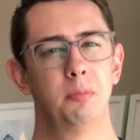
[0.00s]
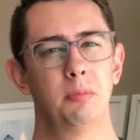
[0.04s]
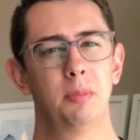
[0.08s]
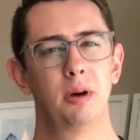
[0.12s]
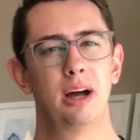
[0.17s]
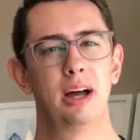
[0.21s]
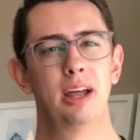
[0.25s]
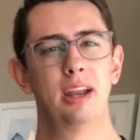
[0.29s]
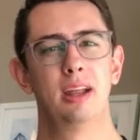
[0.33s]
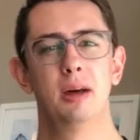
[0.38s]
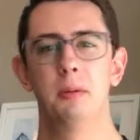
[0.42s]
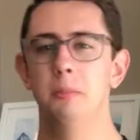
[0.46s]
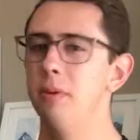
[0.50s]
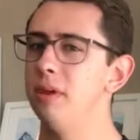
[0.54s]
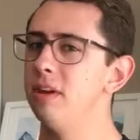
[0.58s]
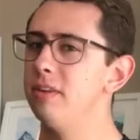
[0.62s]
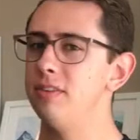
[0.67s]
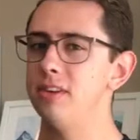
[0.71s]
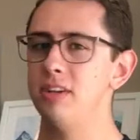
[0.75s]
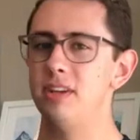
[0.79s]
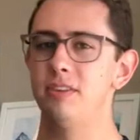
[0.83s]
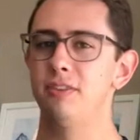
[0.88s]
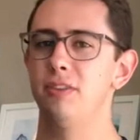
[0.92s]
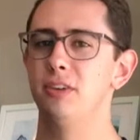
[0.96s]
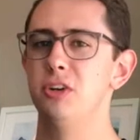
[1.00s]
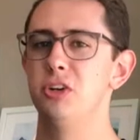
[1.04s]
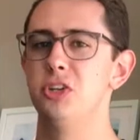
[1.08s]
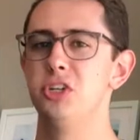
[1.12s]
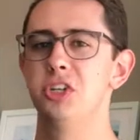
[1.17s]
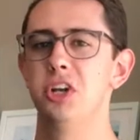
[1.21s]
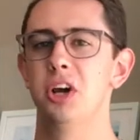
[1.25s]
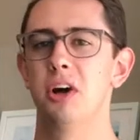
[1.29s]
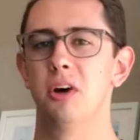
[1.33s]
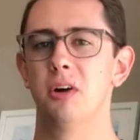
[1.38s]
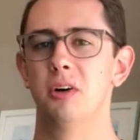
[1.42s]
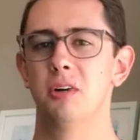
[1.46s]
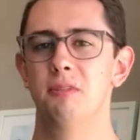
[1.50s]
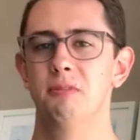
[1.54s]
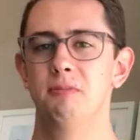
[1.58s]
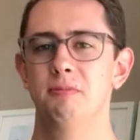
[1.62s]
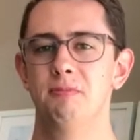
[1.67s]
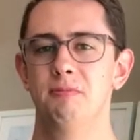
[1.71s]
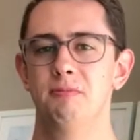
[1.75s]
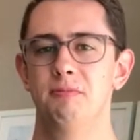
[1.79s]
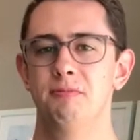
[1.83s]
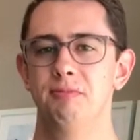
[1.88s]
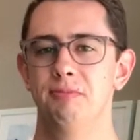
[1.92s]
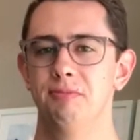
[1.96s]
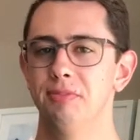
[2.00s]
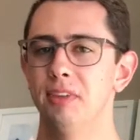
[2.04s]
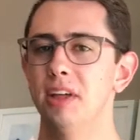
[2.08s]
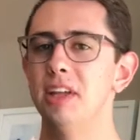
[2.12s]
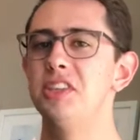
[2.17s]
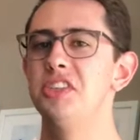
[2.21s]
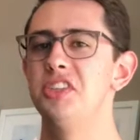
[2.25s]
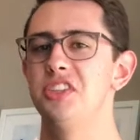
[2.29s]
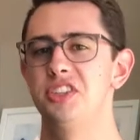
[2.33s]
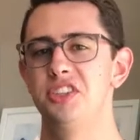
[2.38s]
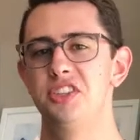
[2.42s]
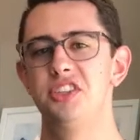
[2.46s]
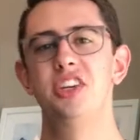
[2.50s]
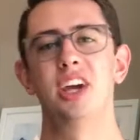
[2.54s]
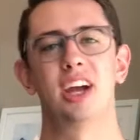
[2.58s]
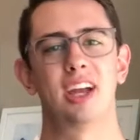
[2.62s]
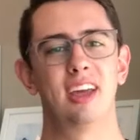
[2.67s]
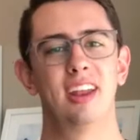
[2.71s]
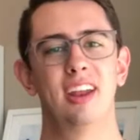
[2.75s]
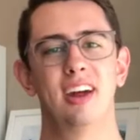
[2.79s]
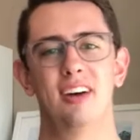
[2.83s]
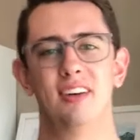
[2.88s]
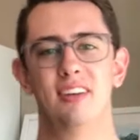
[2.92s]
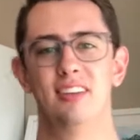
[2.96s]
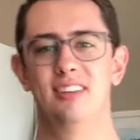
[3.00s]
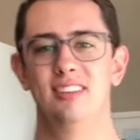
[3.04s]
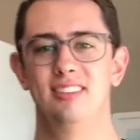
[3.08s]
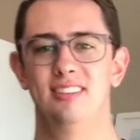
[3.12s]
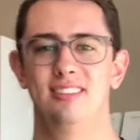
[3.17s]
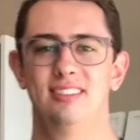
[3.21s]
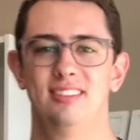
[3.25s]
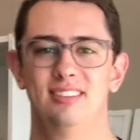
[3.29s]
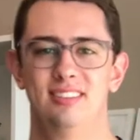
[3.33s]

but a bit of a different show. Let's check it out.